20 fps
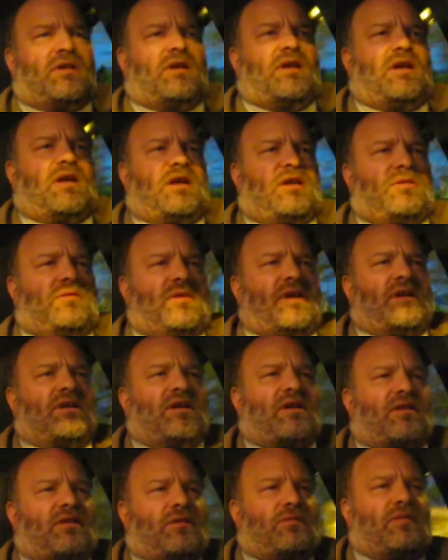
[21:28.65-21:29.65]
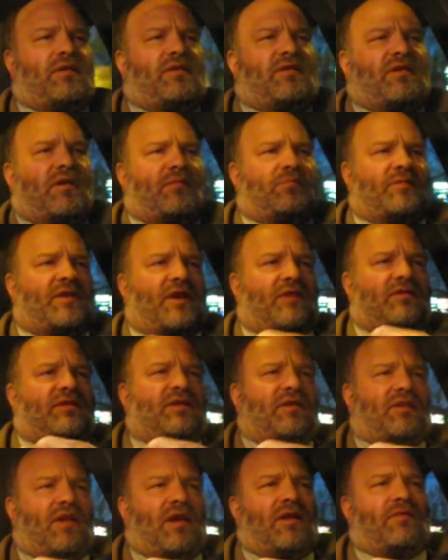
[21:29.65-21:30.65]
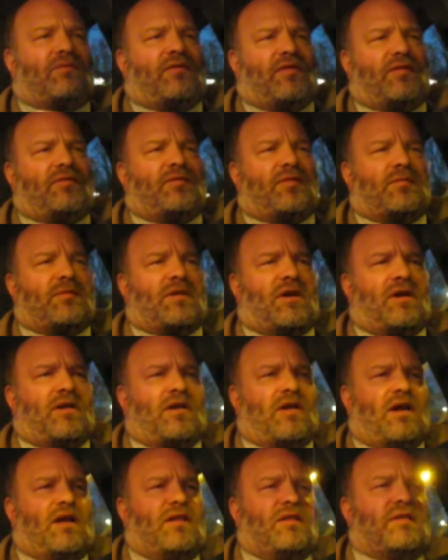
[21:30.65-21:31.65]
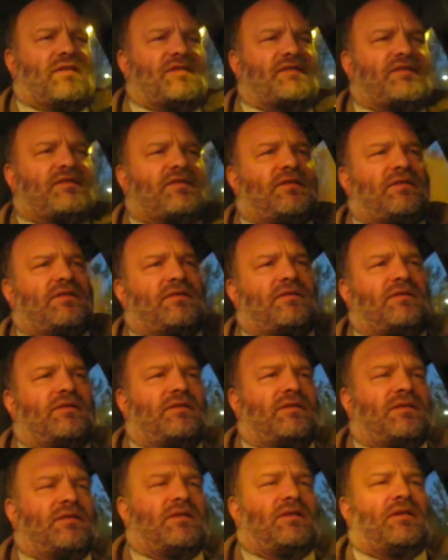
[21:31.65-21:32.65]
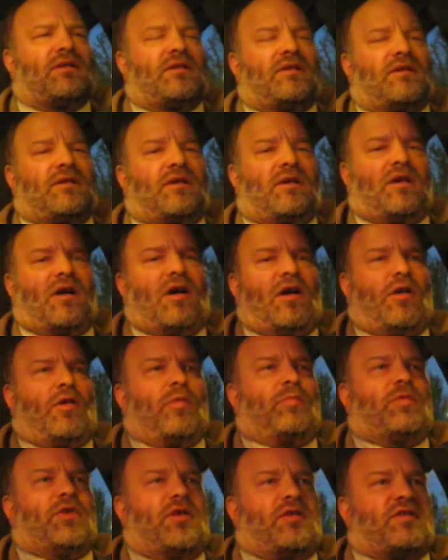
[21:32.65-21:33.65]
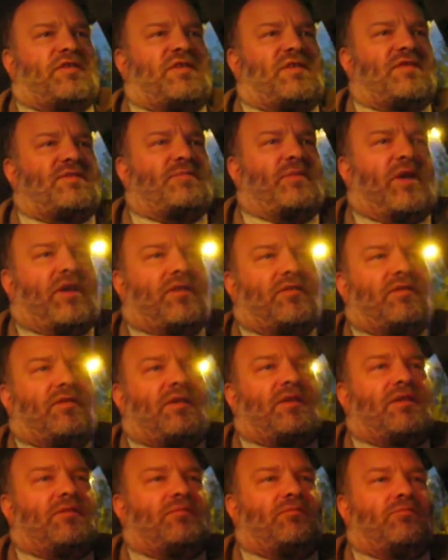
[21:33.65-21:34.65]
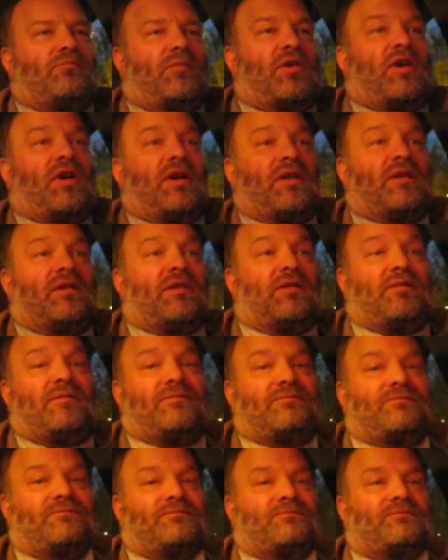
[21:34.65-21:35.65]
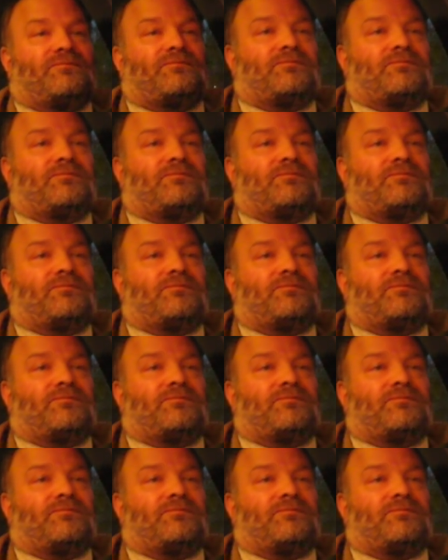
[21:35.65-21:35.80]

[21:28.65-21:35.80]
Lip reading: Anyway, now that we've come down to Langford from the Highlands, I hope yours is better than mine.